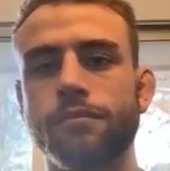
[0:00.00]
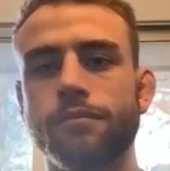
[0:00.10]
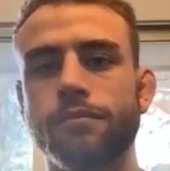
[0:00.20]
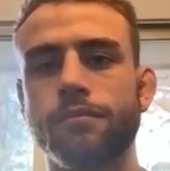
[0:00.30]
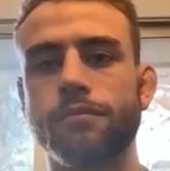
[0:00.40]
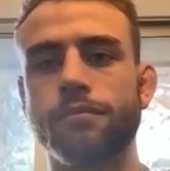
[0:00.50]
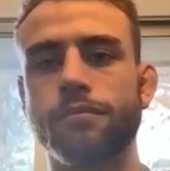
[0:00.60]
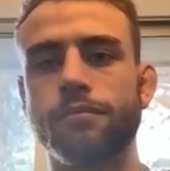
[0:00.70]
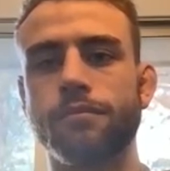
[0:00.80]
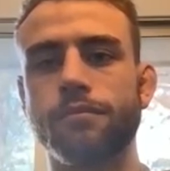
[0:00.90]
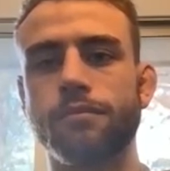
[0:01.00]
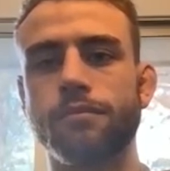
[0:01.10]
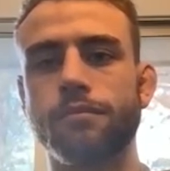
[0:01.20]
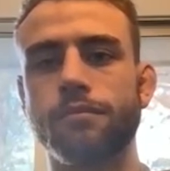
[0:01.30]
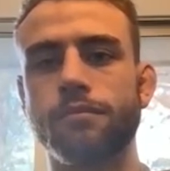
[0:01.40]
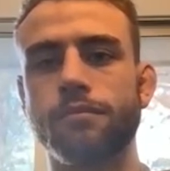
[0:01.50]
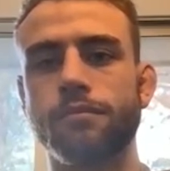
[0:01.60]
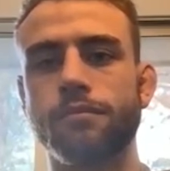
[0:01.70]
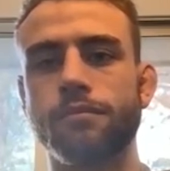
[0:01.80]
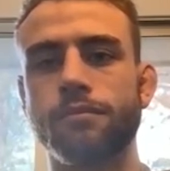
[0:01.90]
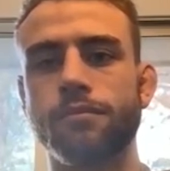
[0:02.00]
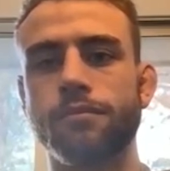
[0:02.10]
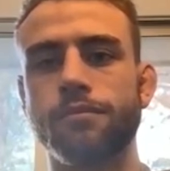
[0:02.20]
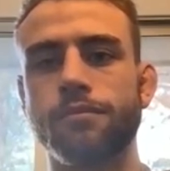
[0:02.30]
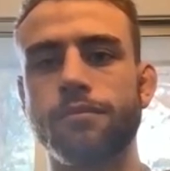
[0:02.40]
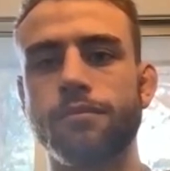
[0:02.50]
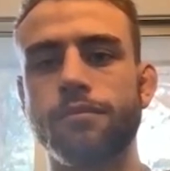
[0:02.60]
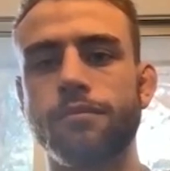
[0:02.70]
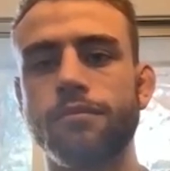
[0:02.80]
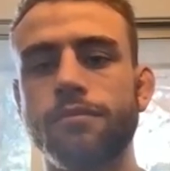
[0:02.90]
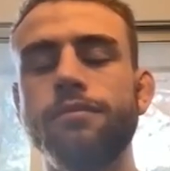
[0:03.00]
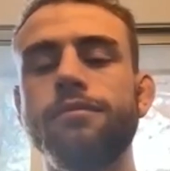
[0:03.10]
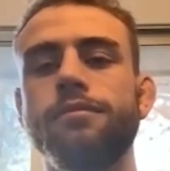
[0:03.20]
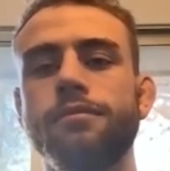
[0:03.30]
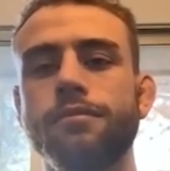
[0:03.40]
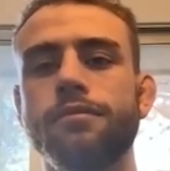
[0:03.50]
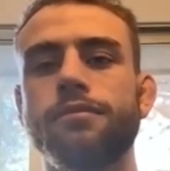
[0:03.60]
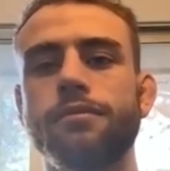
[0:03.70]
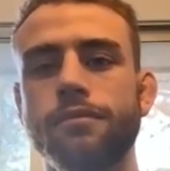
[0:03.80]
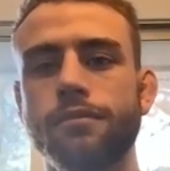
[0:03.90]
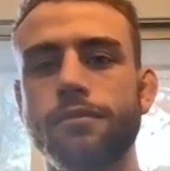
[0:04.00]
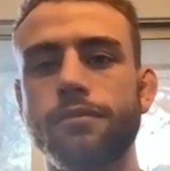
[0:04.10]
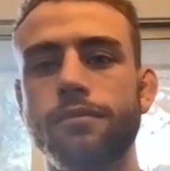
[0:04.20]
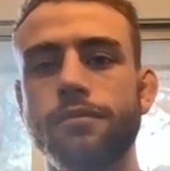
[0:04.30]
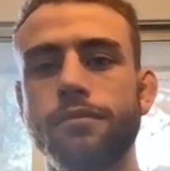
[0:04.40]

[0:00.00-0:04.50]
No words are spoken by the person on screen.